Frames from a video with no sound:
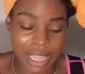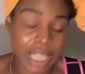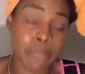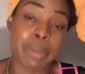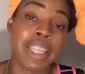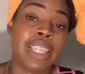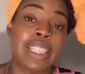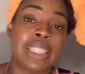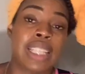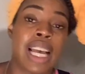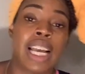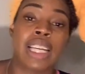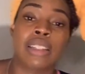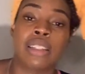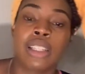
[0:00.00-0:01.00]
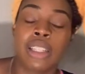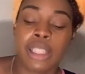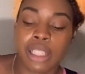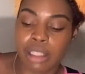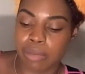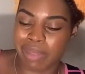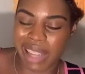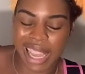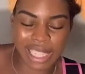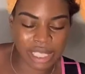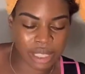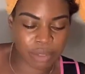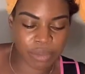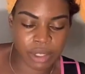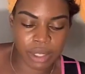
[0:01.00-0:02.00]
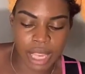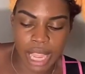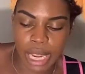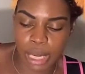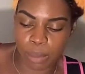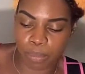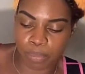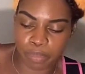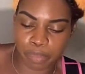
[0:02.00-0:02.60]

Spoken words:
It could be any sign. But I just feel like